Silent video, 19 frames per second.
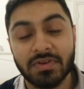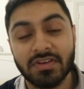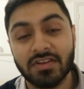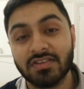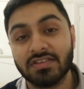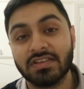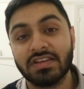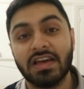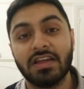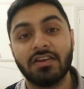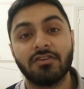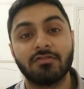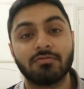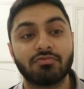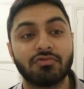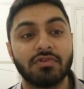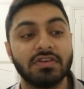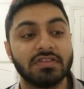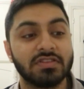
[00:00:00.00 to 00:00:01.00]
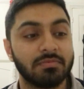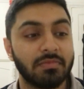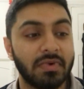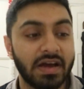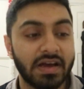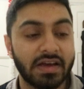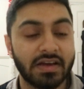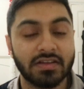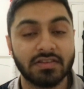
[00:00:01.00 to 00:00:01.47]
He doesn't get enough praise in
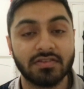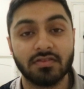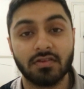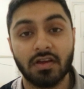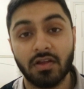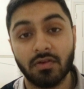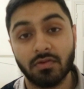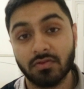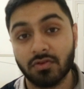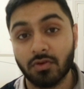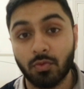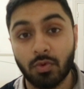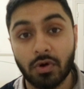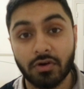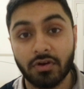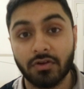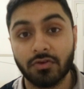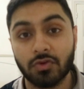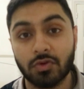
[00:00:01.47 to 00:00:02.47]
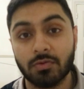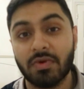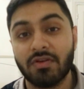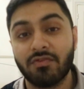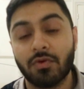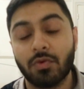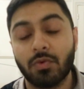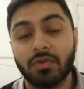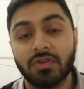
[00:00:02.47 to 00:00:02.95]
my eyes, uh, so well done to him.
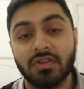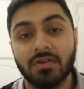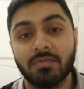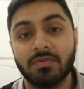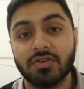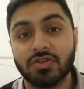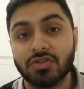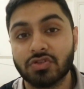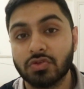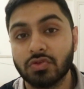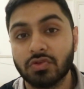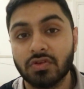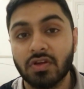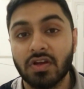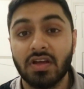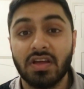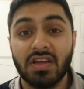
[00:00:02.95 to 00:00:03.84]
Everyone wanted him to shoot.